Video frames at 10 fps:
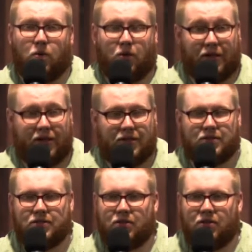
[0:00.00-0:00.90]
or
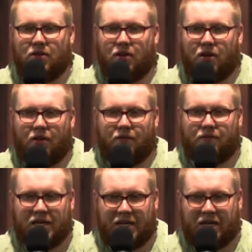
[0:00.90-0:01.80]
less
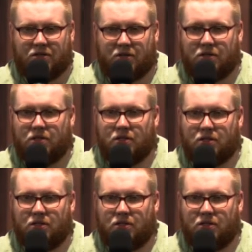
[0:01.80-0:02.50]
of teenagers